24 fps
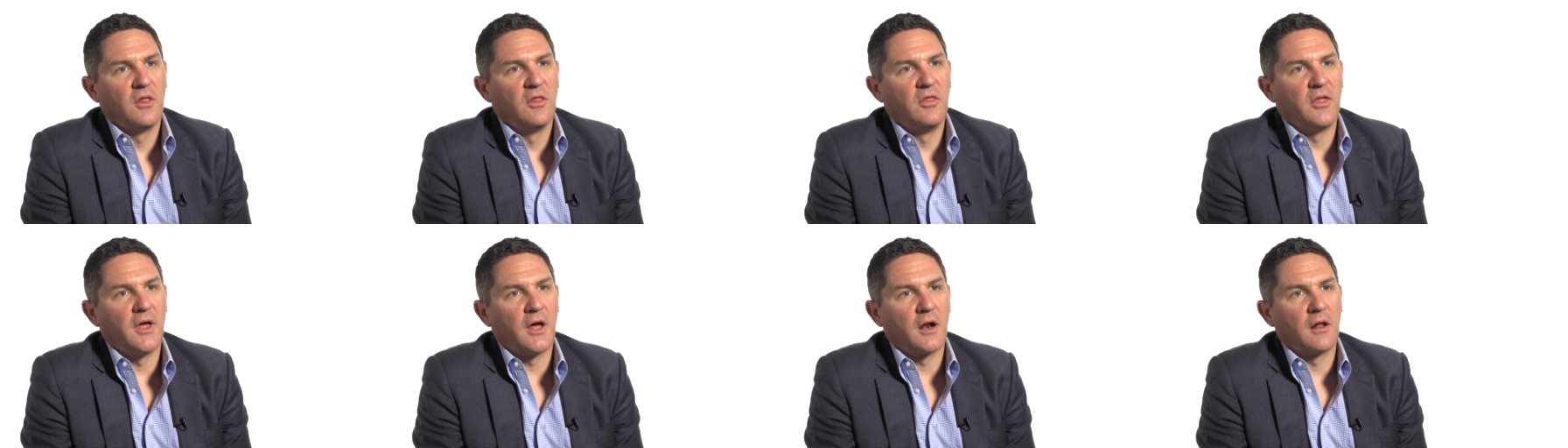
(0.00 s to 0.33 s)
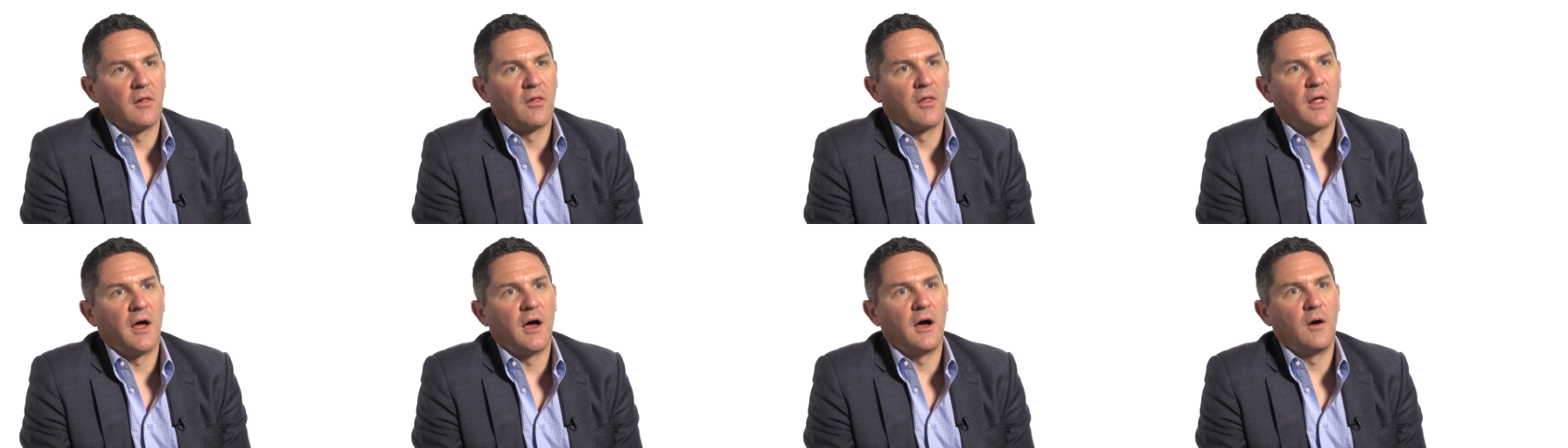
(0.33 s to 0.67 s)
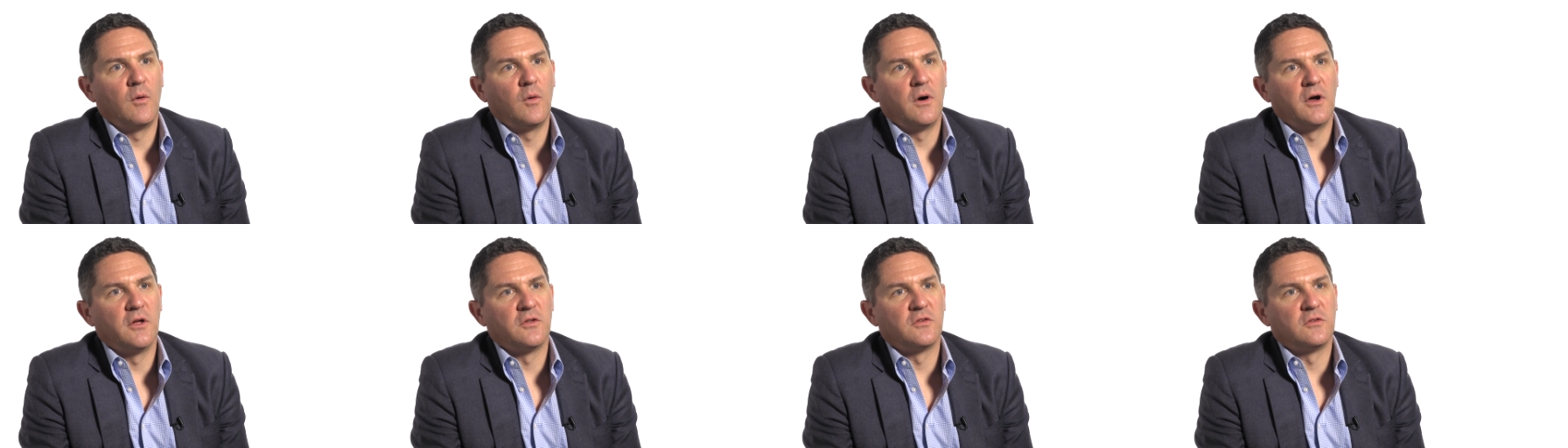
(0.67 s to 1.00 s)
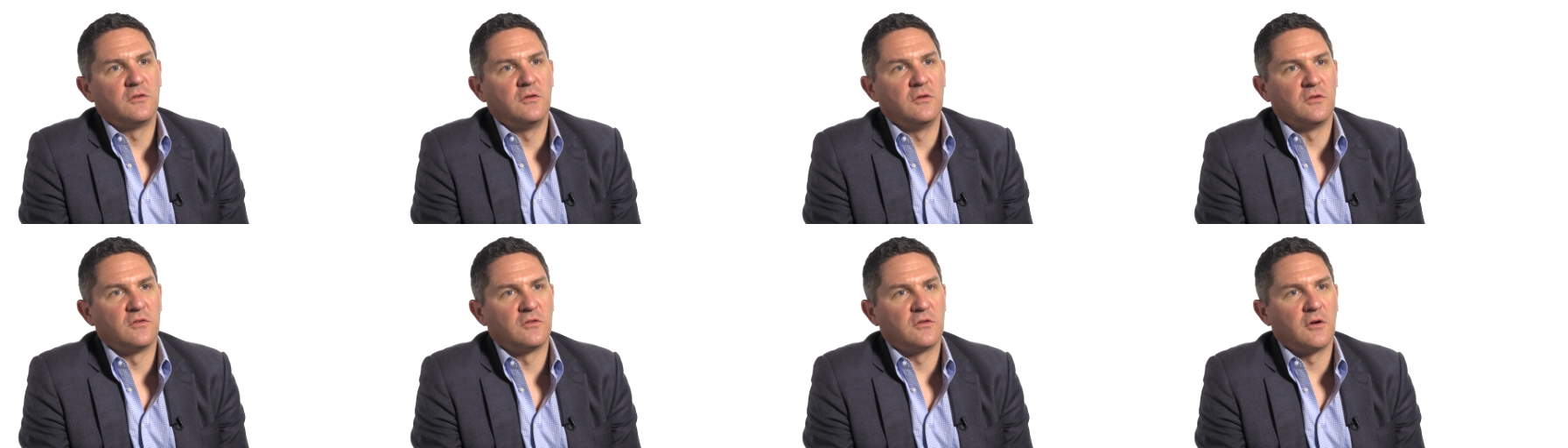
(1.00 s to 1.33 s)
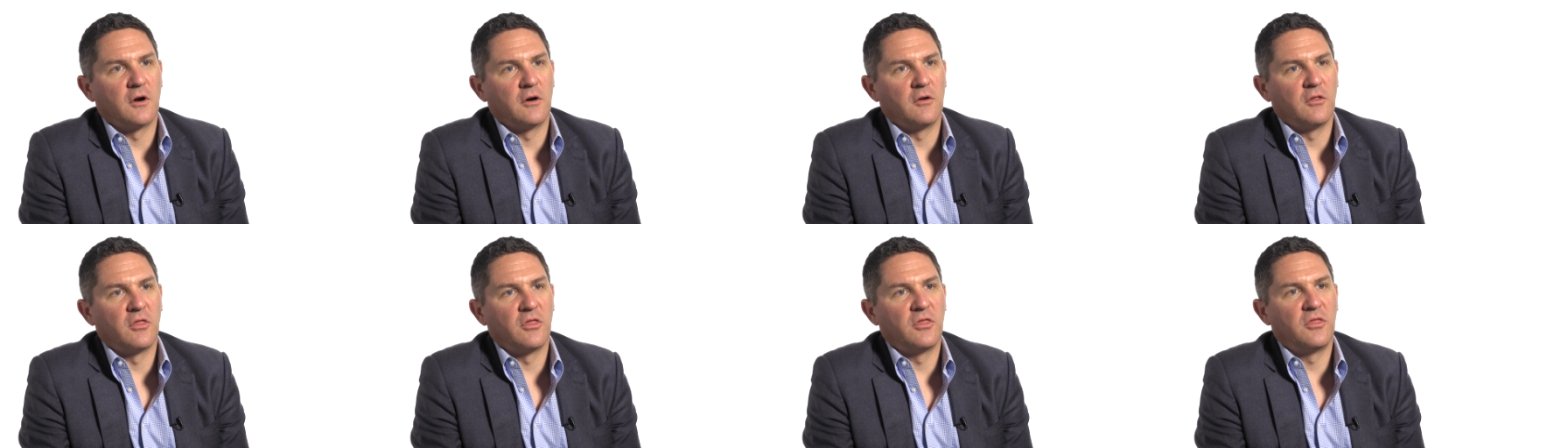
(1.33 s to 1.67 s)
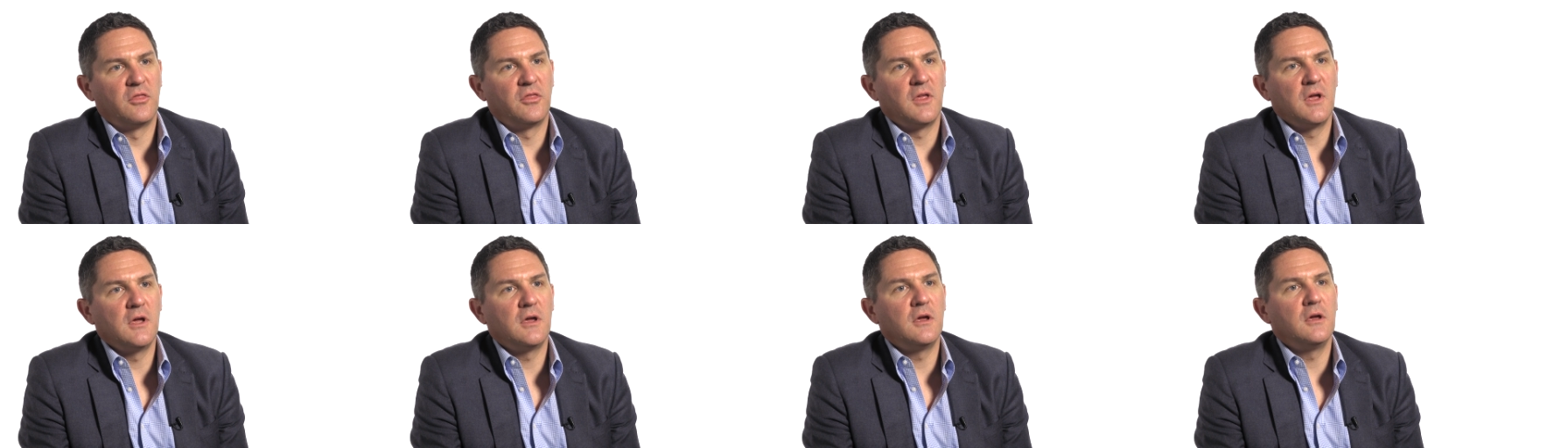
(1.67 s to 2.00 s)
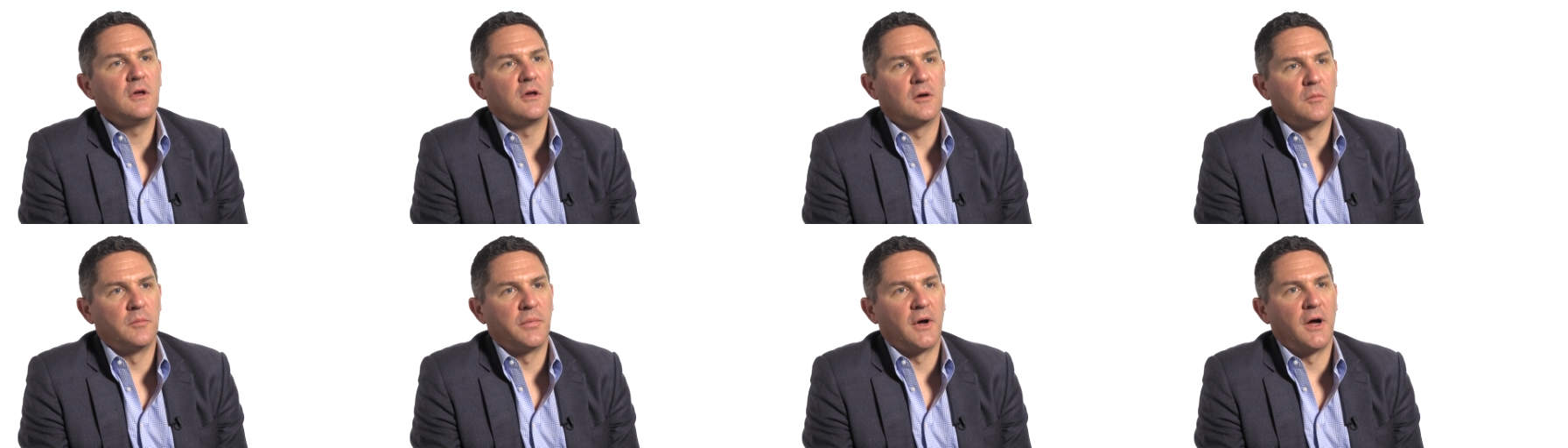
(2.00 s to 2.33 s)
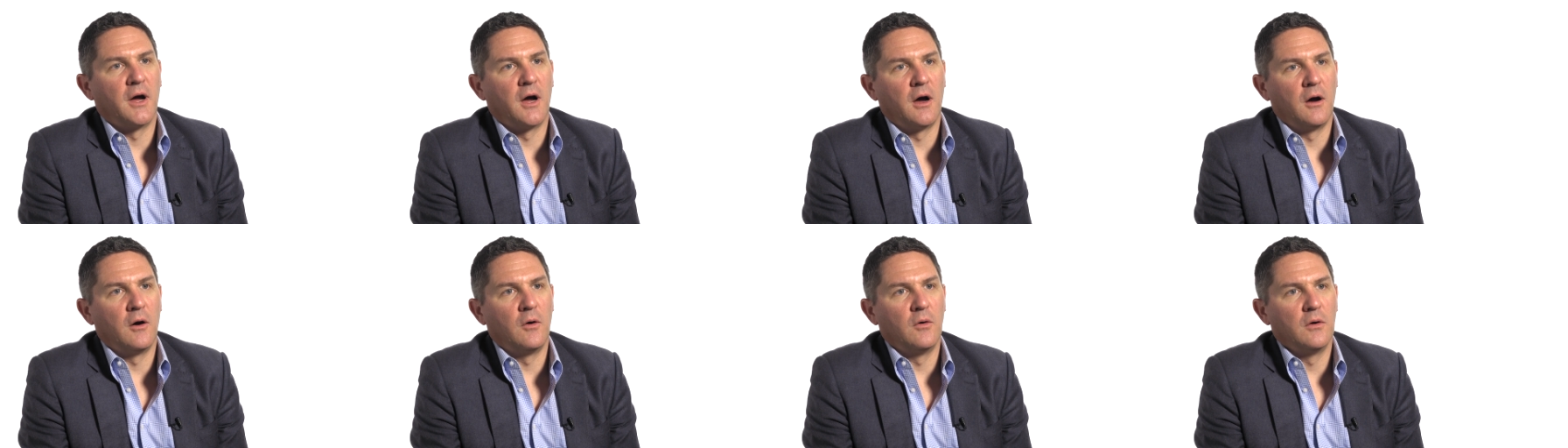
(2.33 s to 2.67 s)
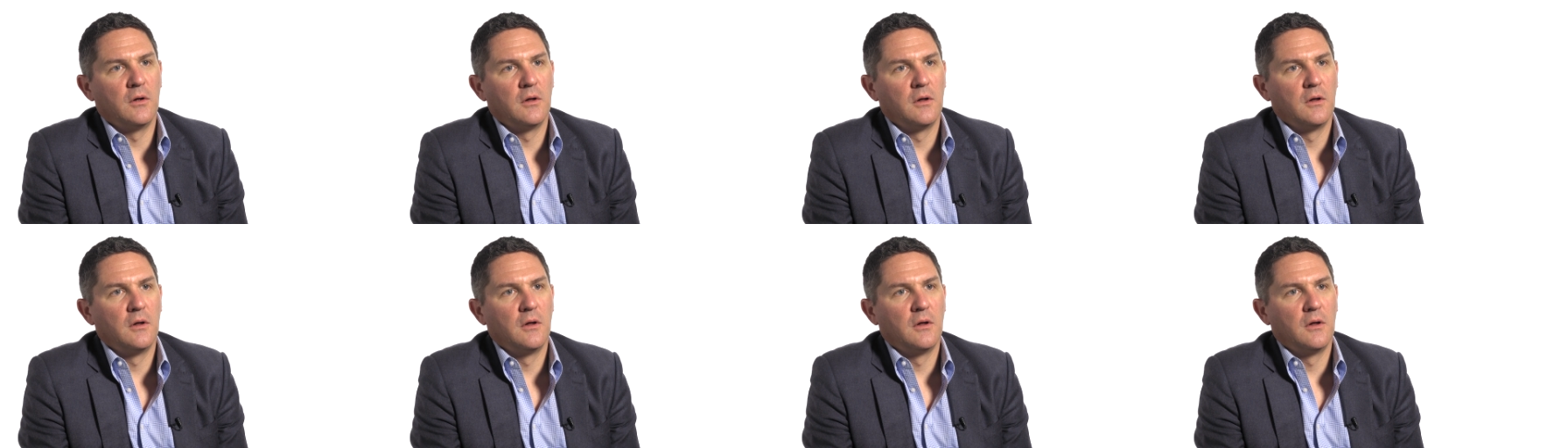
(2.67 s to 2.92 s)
that allow us to start thinking about